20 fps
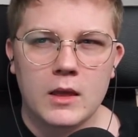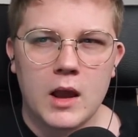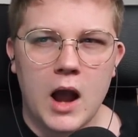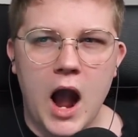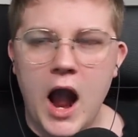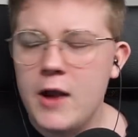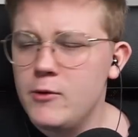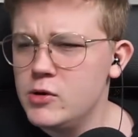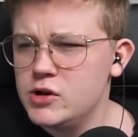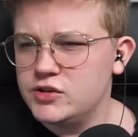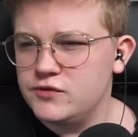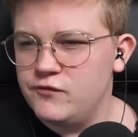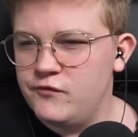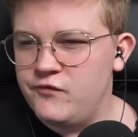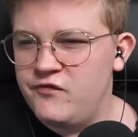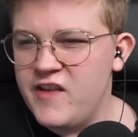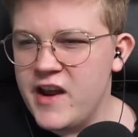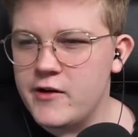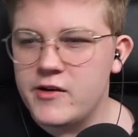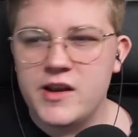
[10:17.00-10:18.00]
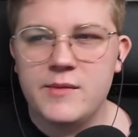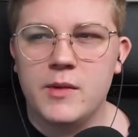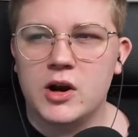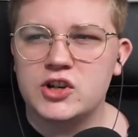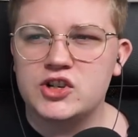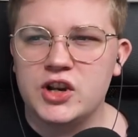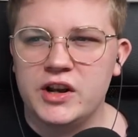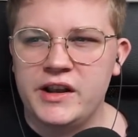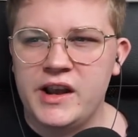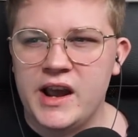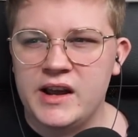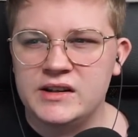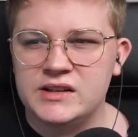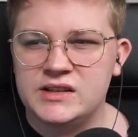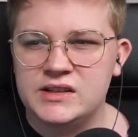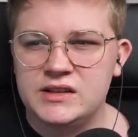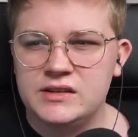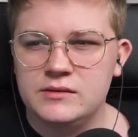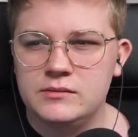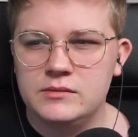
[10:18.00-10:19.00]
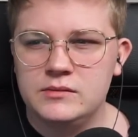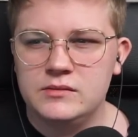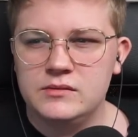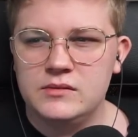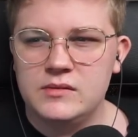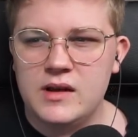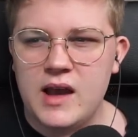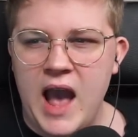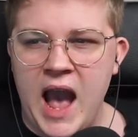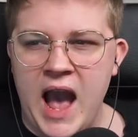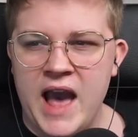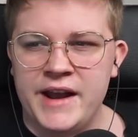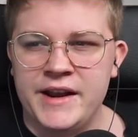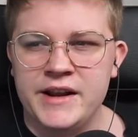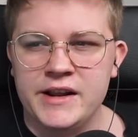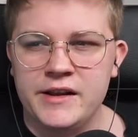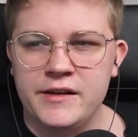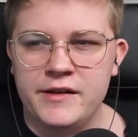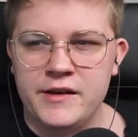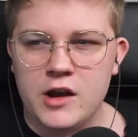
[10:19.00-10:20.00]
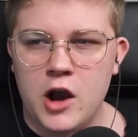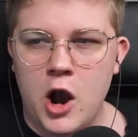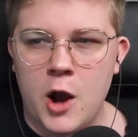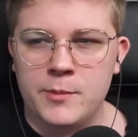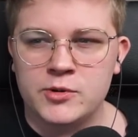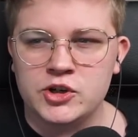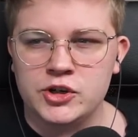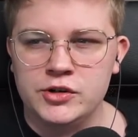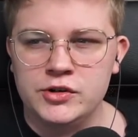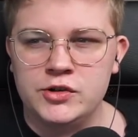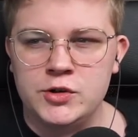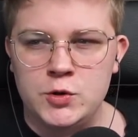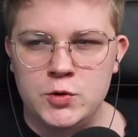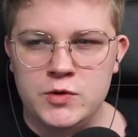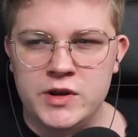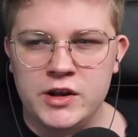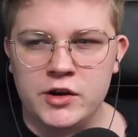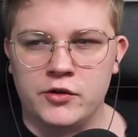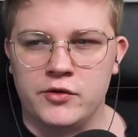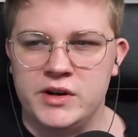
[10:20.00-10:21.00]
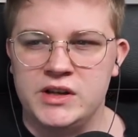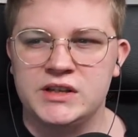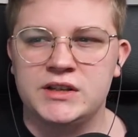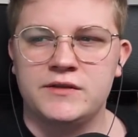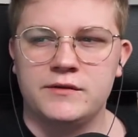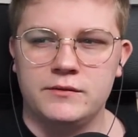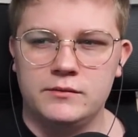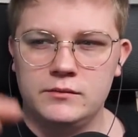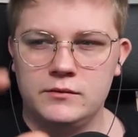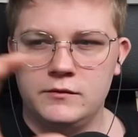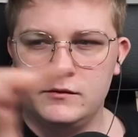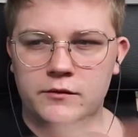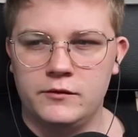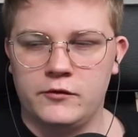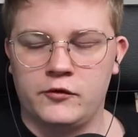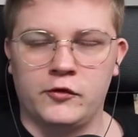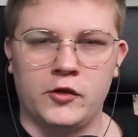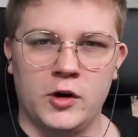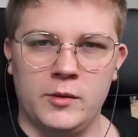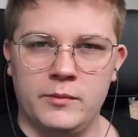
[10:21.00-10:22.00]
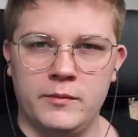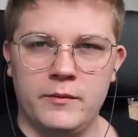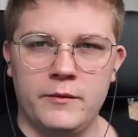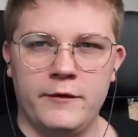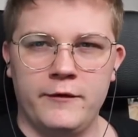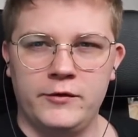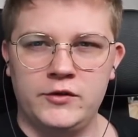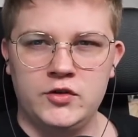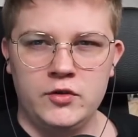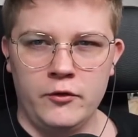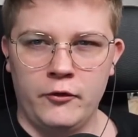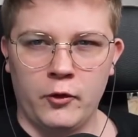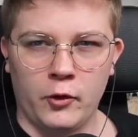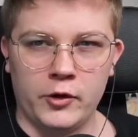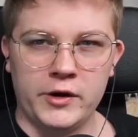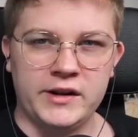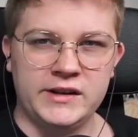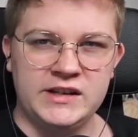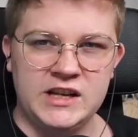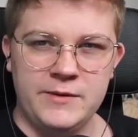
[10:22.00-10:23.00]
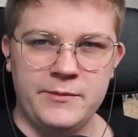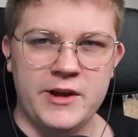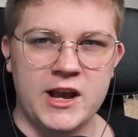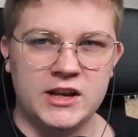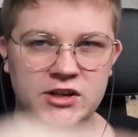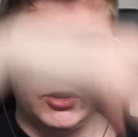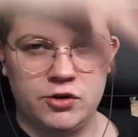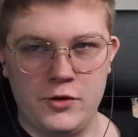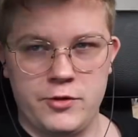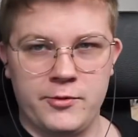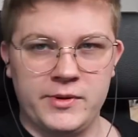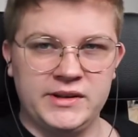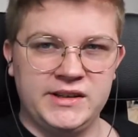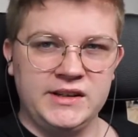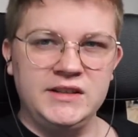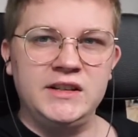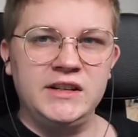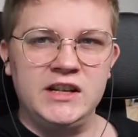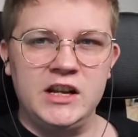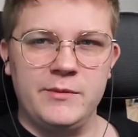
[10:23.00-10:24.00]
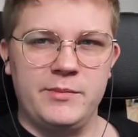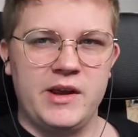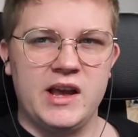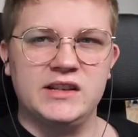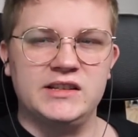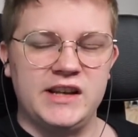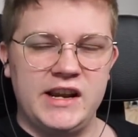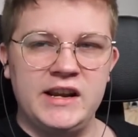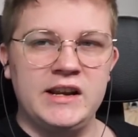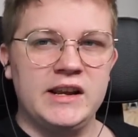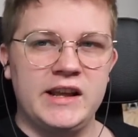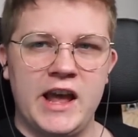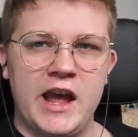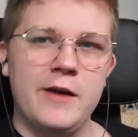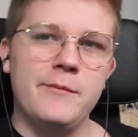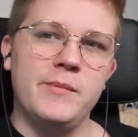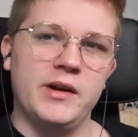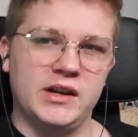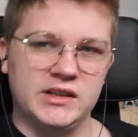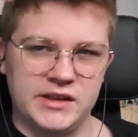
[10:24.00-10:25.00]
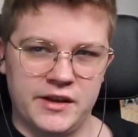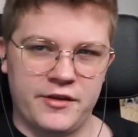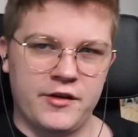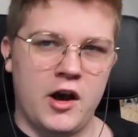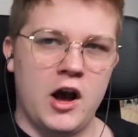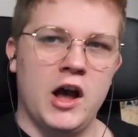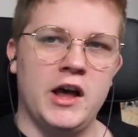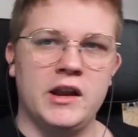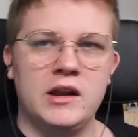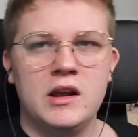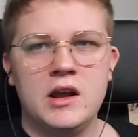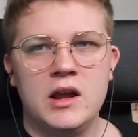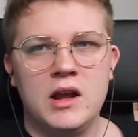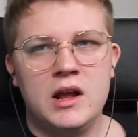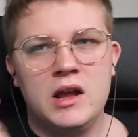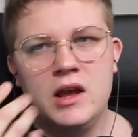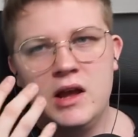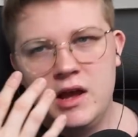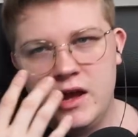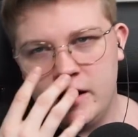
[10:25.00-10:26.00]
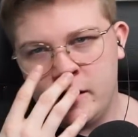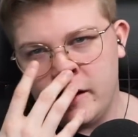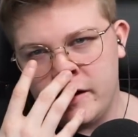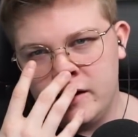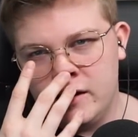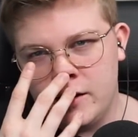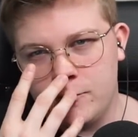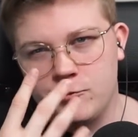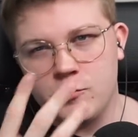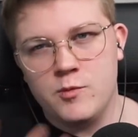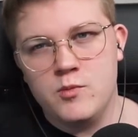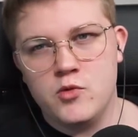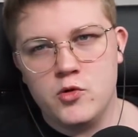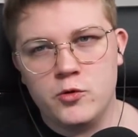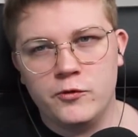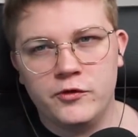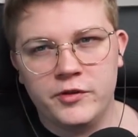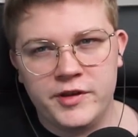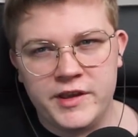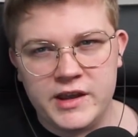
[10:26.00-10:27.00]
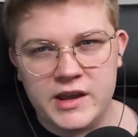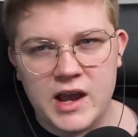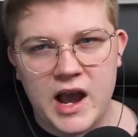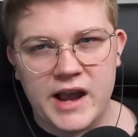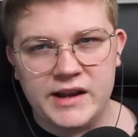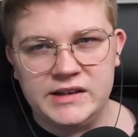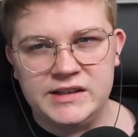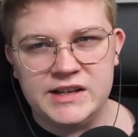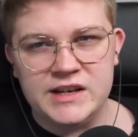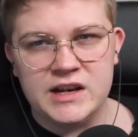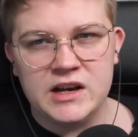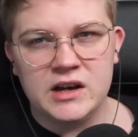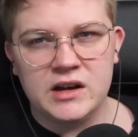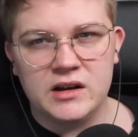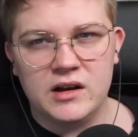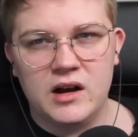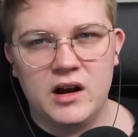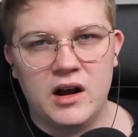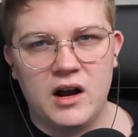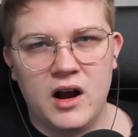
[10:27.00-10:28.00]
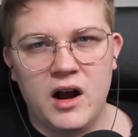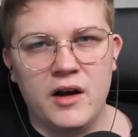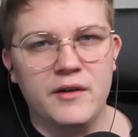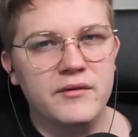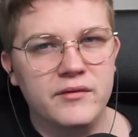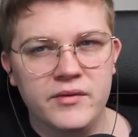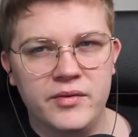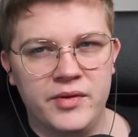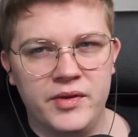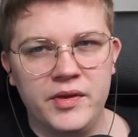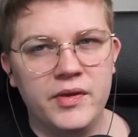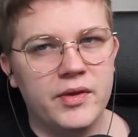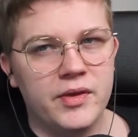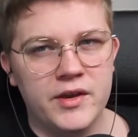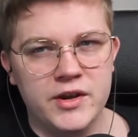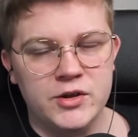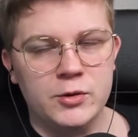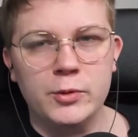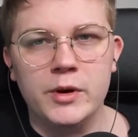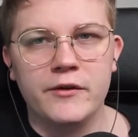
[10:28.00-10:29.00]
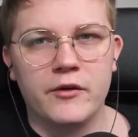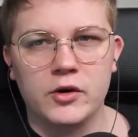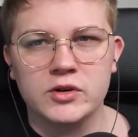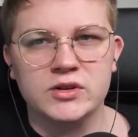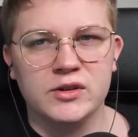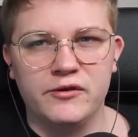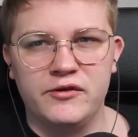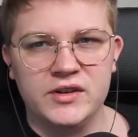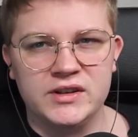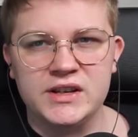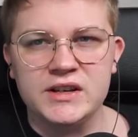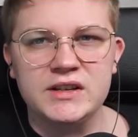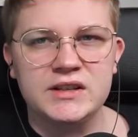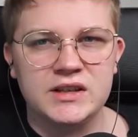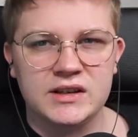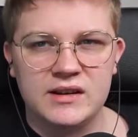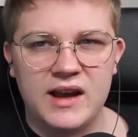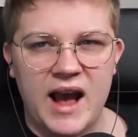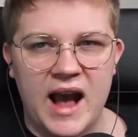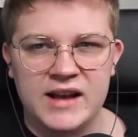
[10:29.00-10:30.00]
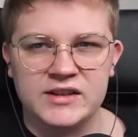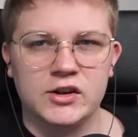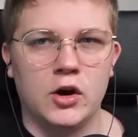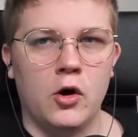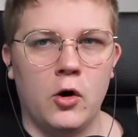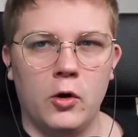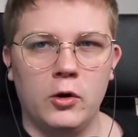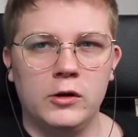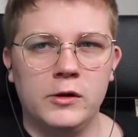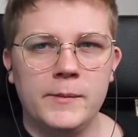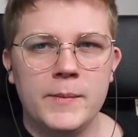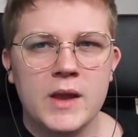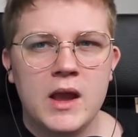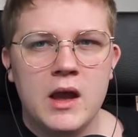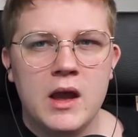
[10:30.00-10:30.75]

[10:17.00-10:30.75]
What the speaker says: I was very much against adding the option to increase from 240 TPS to 360 TPS in game, because I thought it kind of like removed the idea of the universal physics as a whole.